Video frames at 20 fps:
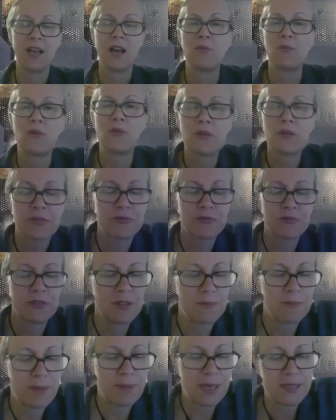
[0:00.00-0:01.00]
walk through
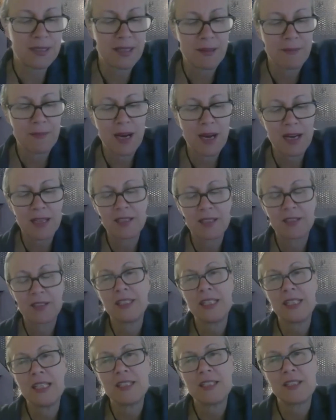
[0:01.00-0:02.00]
the bustling market on
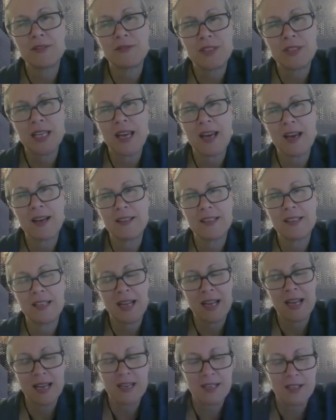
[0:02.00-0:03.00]
the edge of town and
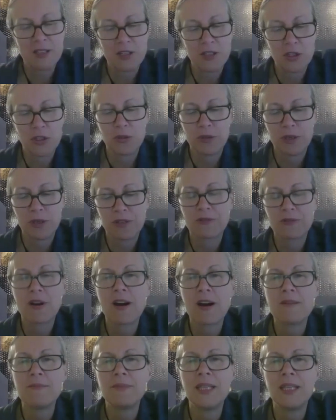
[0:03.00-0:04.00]
head into a
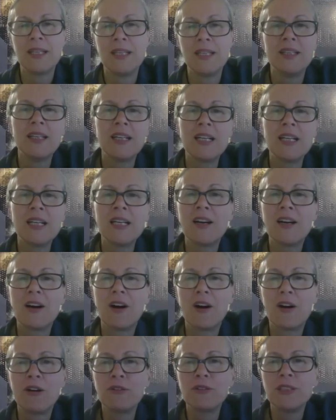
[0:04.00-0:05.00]
grimy
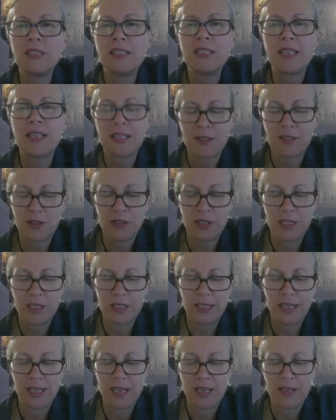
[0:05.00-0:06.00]
old
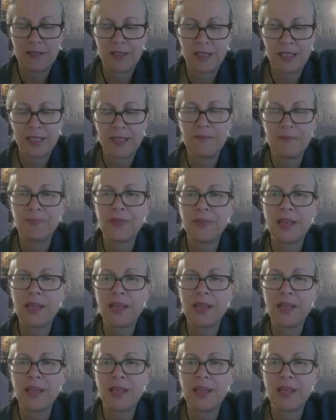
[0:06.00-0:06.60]
industrial area.